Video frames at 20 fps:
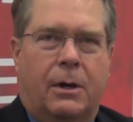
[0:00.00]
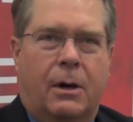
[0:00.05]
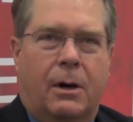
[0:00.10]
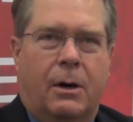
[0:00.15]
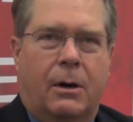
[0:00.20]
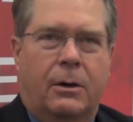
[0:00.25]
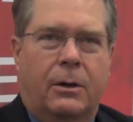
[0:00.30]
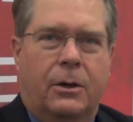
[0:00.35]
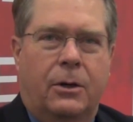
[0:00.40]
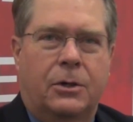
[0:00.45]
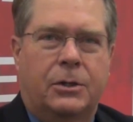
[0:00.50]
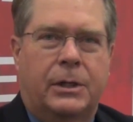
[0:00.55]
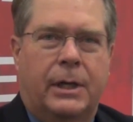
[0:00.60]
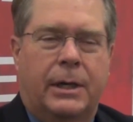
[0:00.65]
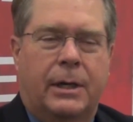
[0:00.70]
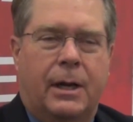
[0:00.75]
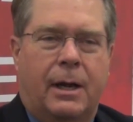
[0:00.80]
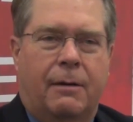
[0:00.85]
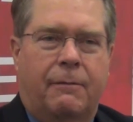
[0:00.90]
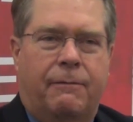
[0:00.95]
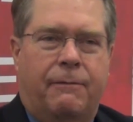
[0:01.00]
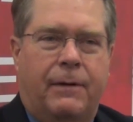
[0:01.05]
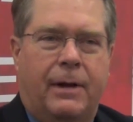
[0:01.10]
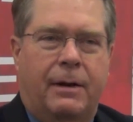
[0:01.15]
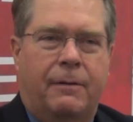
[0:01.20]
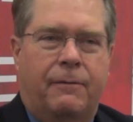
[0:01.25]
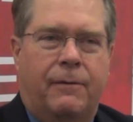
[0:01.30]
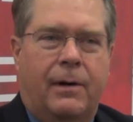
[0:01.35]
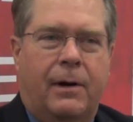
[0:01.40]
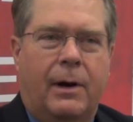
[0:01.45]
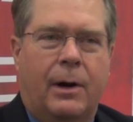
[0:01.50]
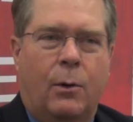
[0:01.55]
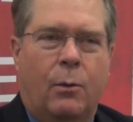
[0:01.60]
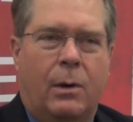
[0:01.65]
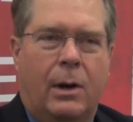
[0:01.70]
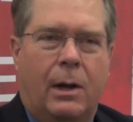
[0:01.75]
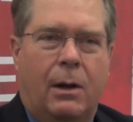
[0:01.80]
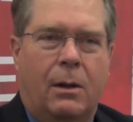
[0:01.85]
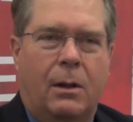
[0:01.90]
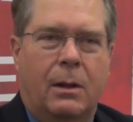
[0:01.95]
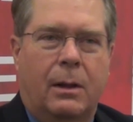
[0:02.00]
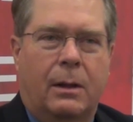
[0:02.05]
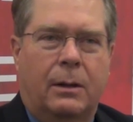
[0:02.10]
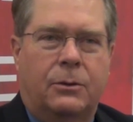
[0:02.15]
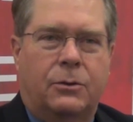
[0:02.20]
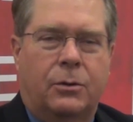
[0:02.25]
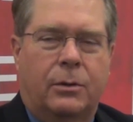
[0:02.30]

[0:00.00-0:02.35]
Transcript: are usually not fed very well.